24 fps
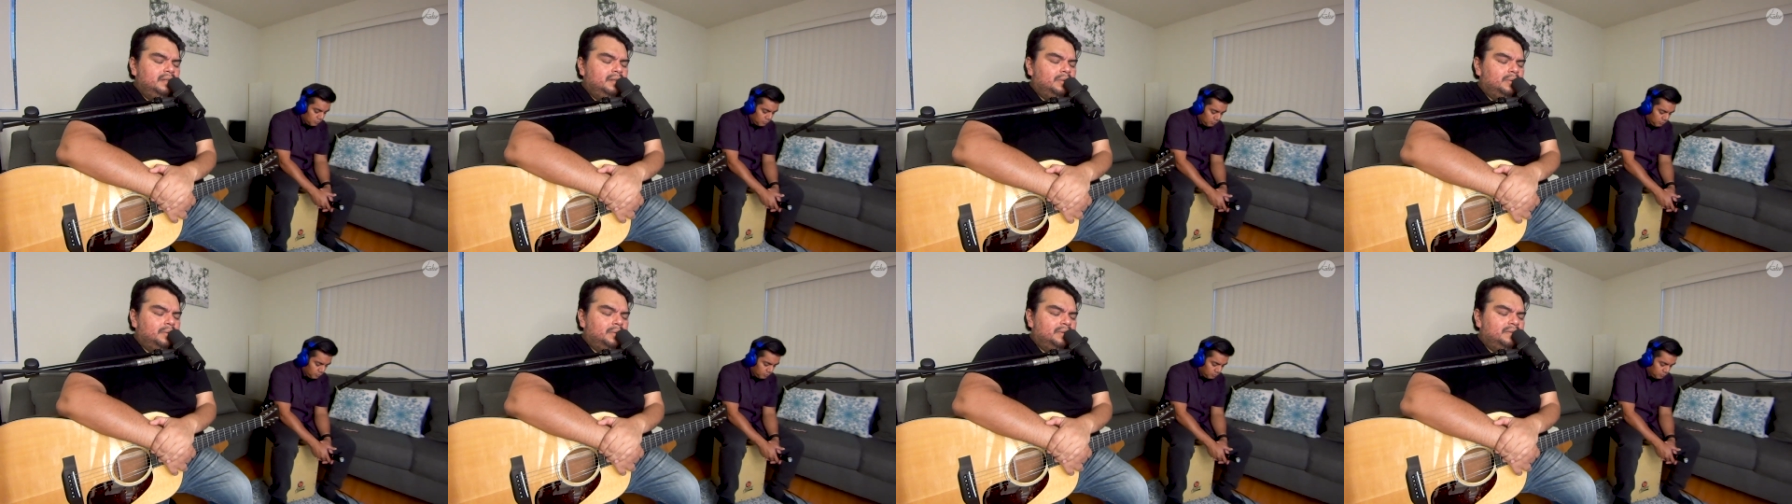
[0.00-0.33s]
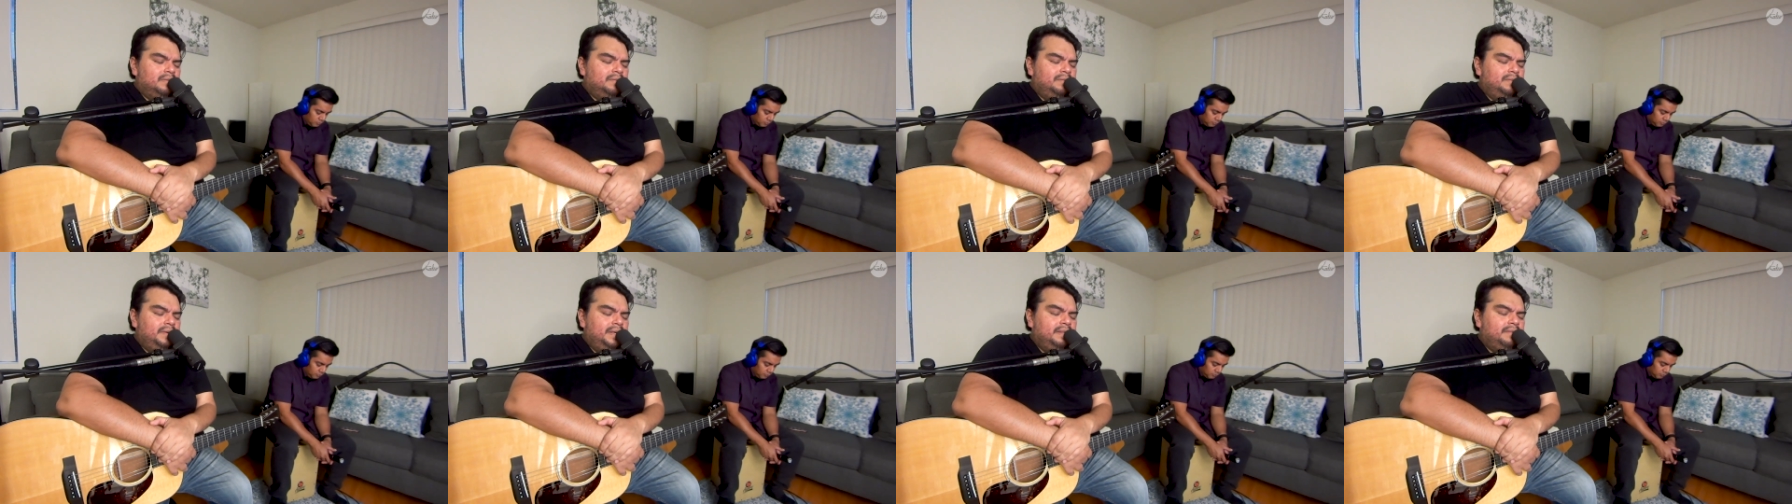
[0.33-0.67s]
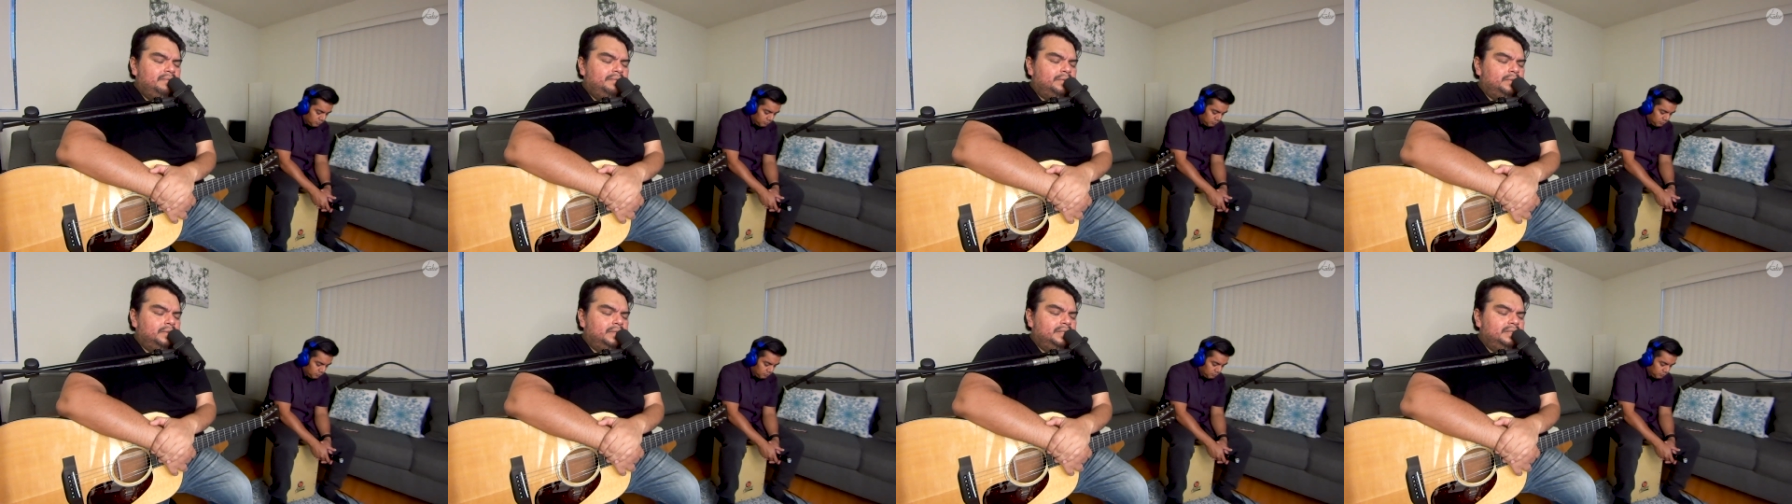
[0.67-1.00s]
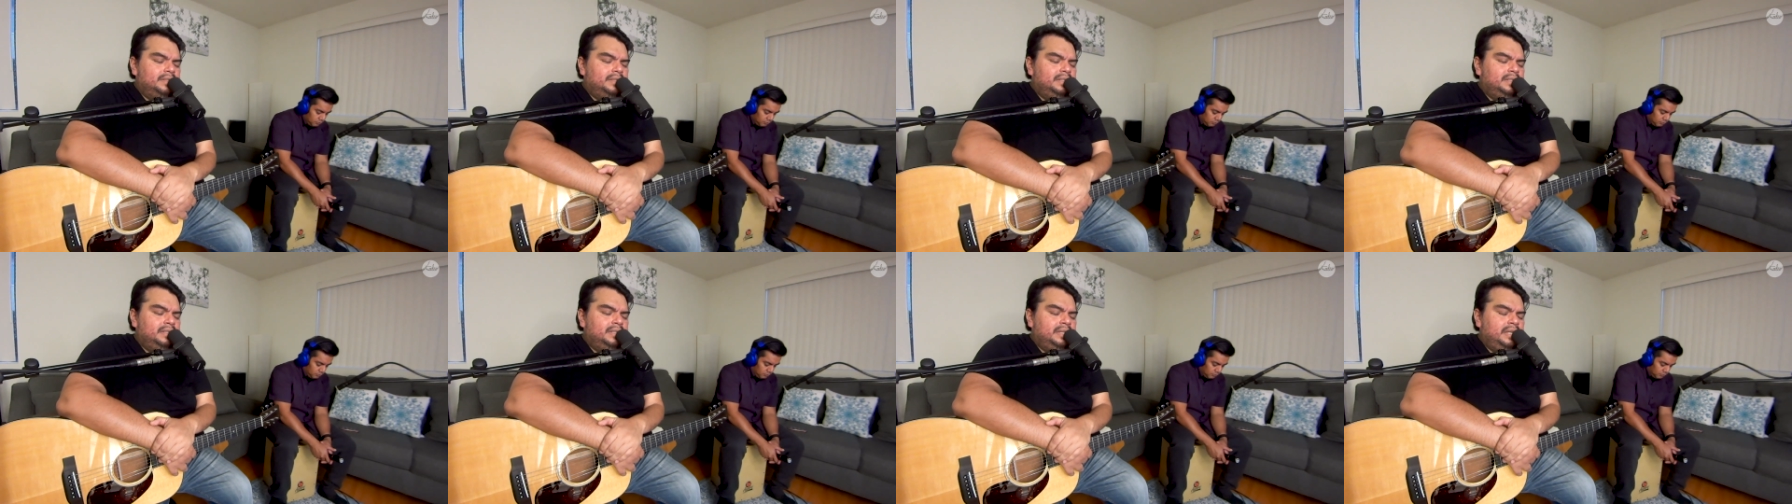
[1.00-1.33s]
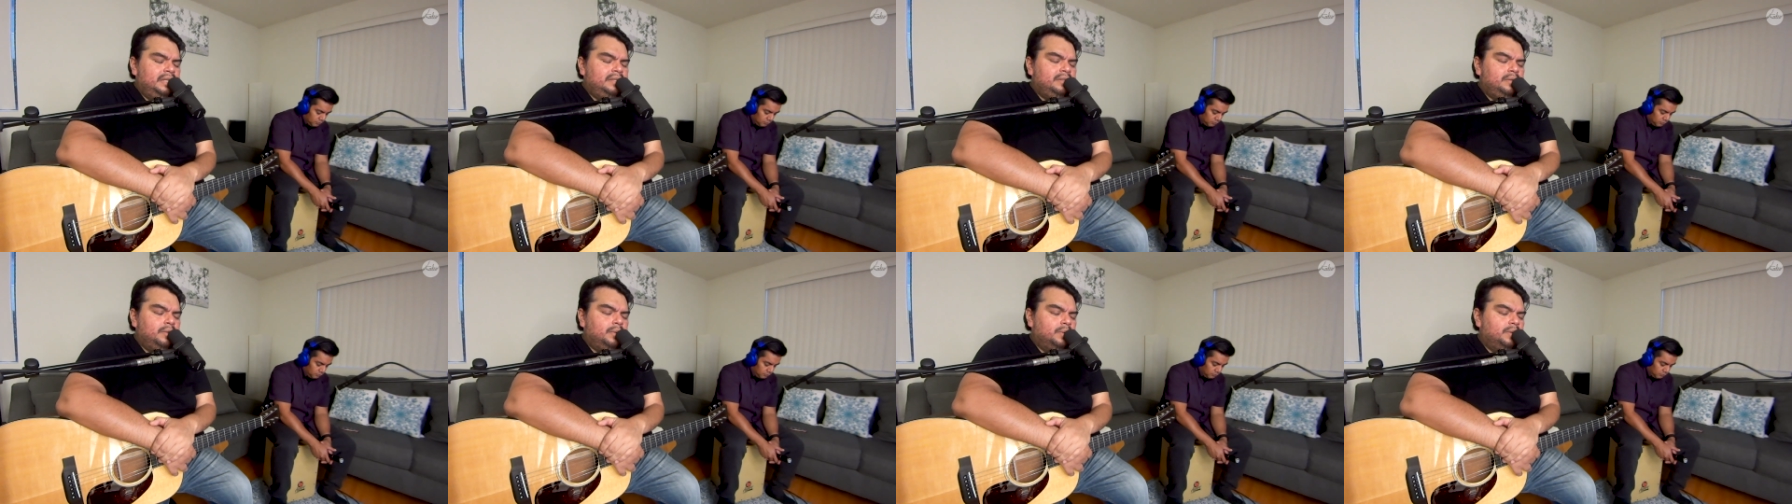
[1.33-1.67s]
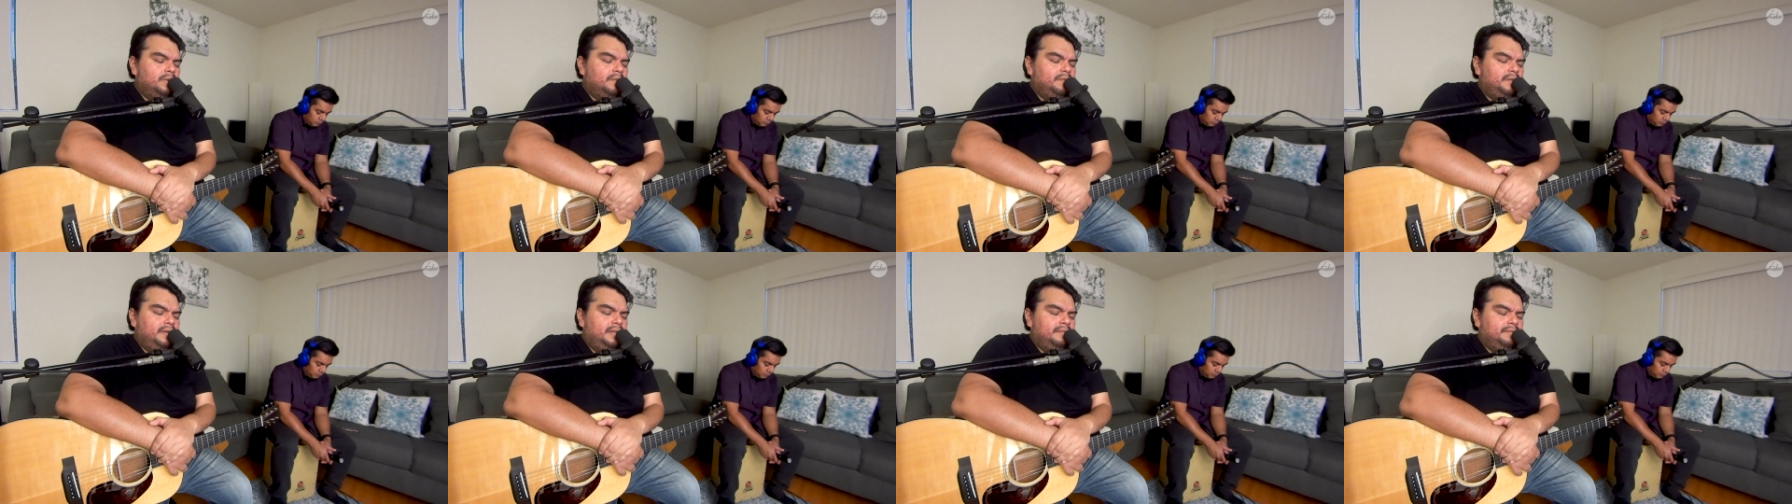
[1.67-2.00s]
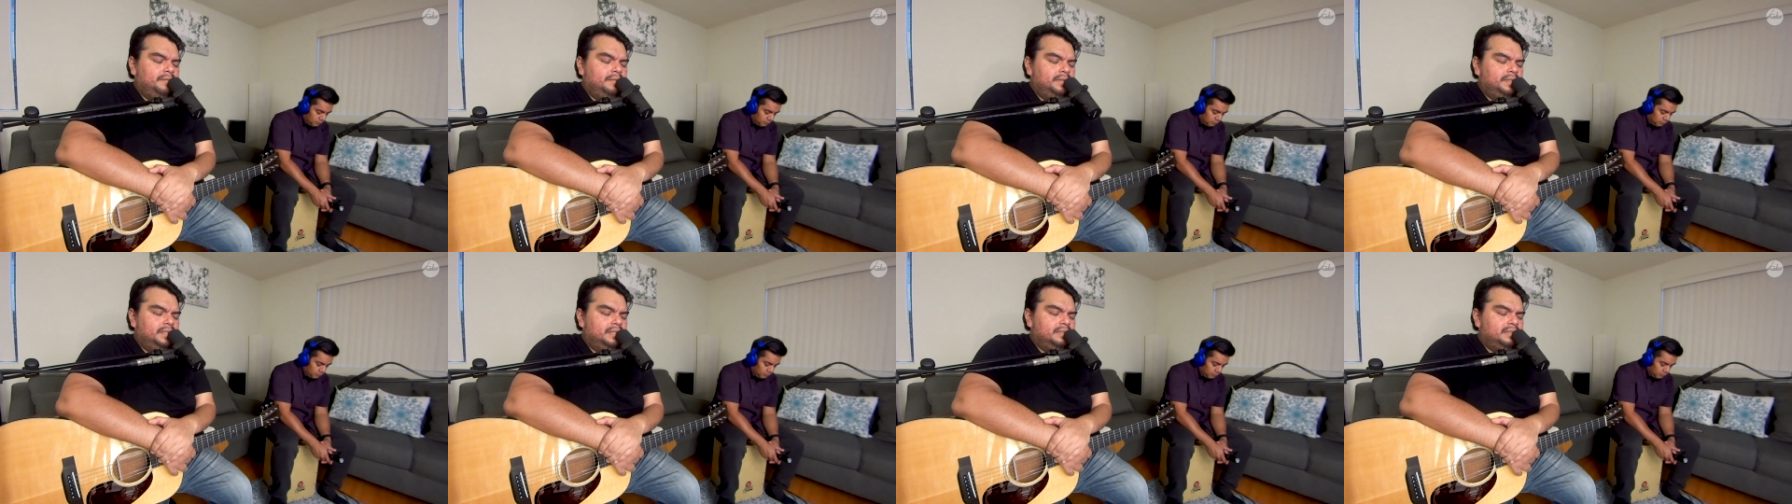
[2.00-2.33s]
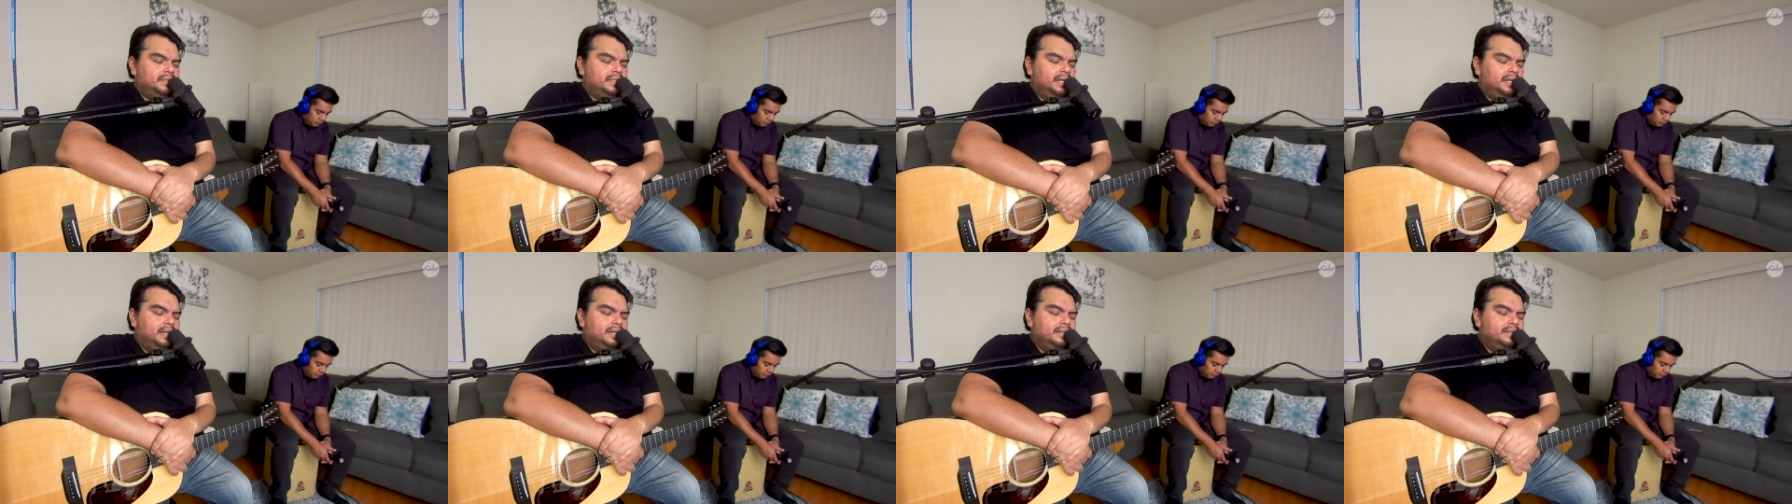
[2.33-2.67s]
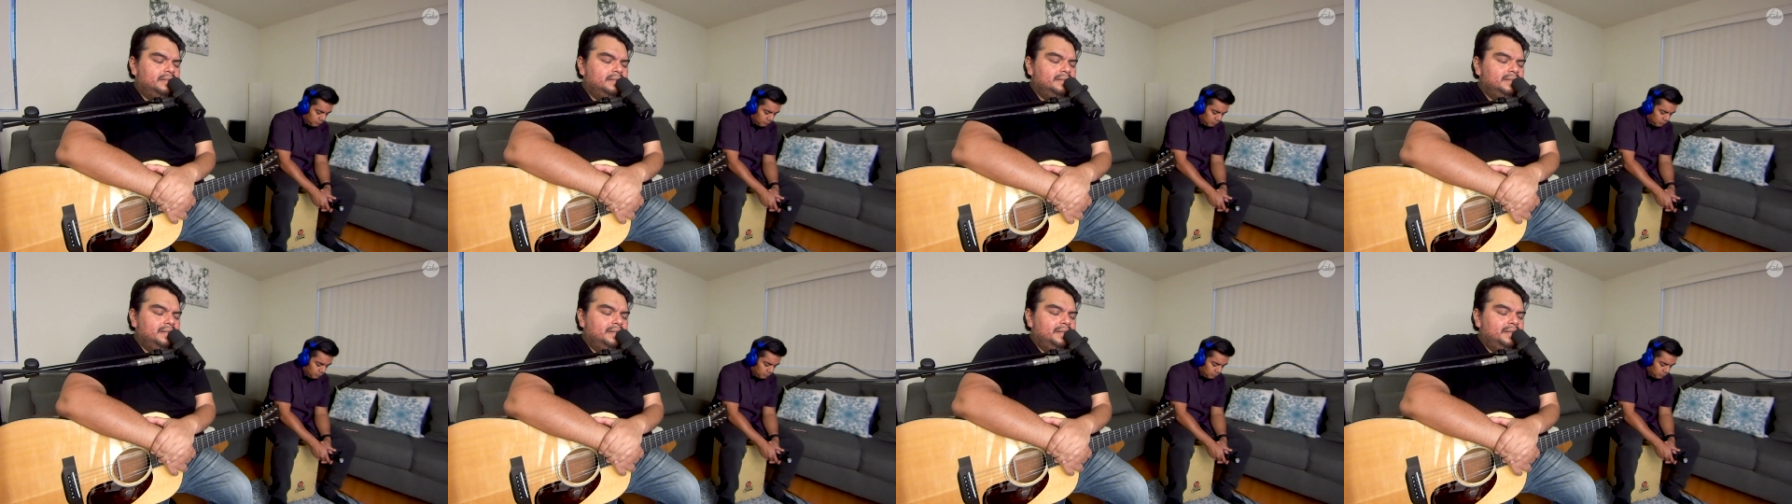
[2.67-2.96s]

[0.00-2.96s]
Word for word: Lord, faithful in, in, in your faithfulness, God.